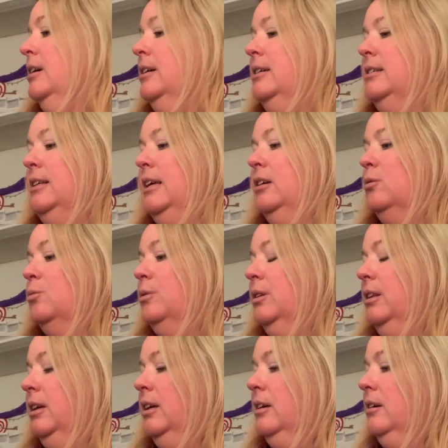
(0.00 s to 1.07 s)
take
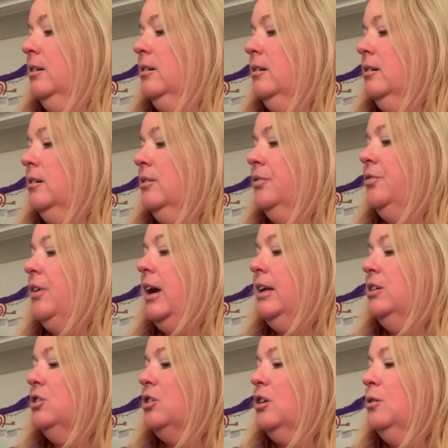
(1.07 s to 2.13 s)
really
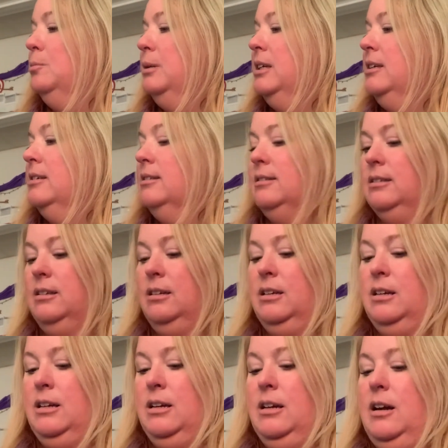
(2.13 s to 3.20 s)
fine Sharpies
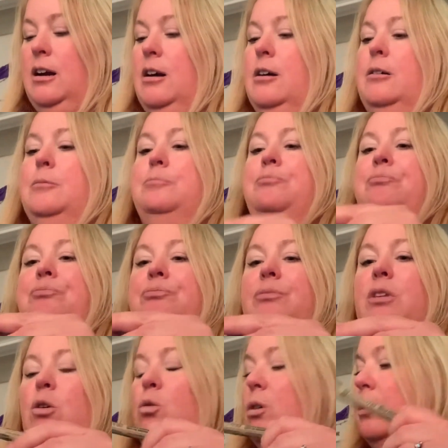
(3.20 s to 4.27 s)

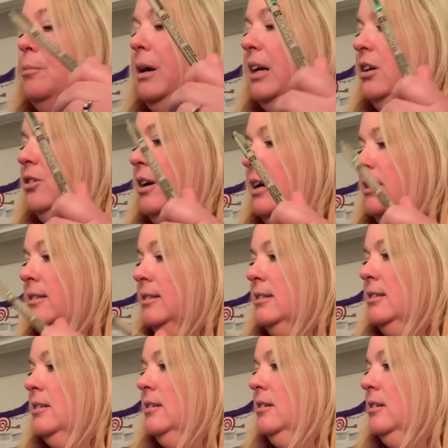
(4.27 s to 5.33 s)
or
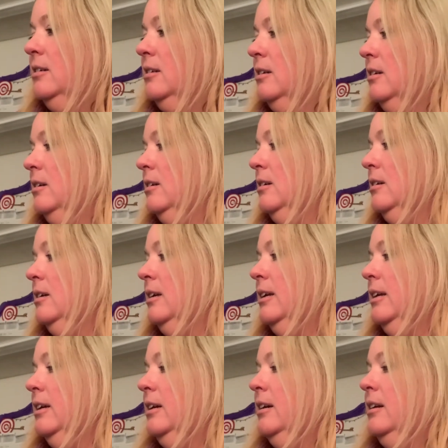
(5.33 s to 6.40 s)
microns.
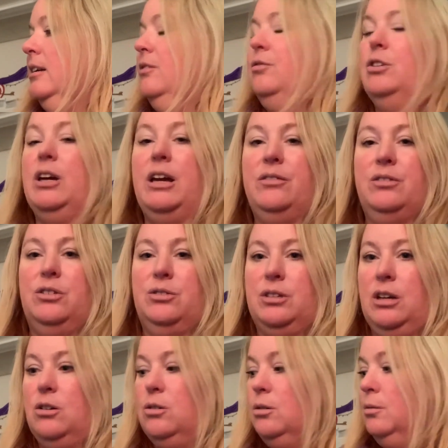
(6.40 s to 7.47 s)
And if you have those at
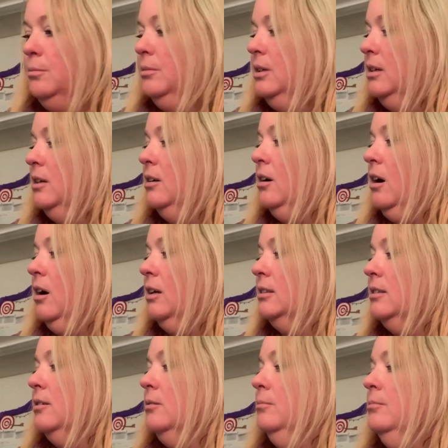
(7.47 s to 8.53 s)
home,
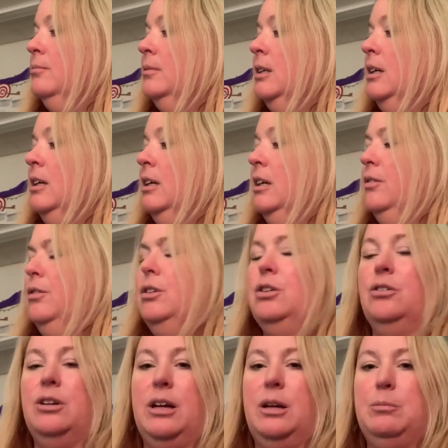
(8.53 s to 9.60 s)
awesome. If you
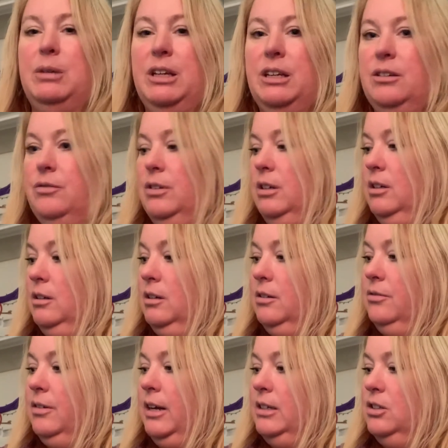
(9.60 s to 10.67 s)
don't, I might give you a
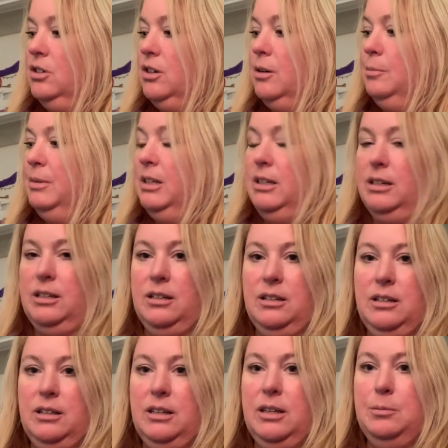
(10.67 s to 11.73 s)
fine Sharpie to
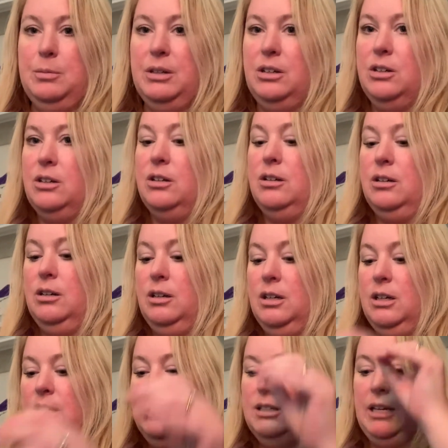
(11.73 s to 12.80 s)
keep in your
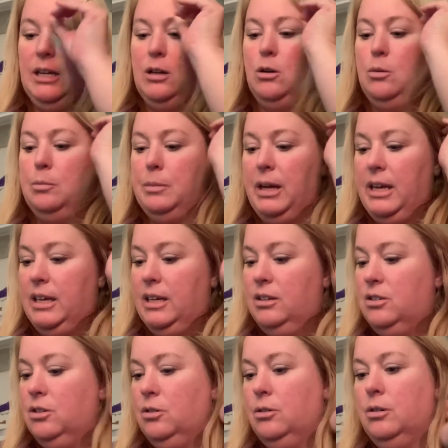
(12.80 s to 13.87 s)
take-home baggie
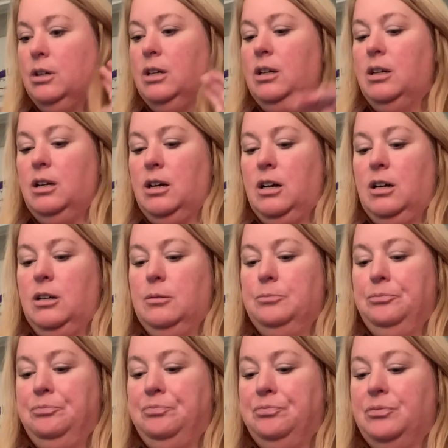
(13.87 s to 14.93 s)
too.
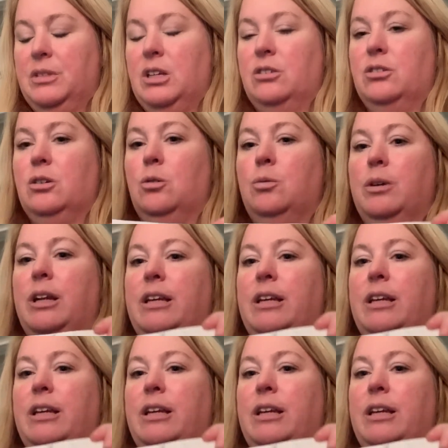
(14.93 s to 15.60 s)
So what I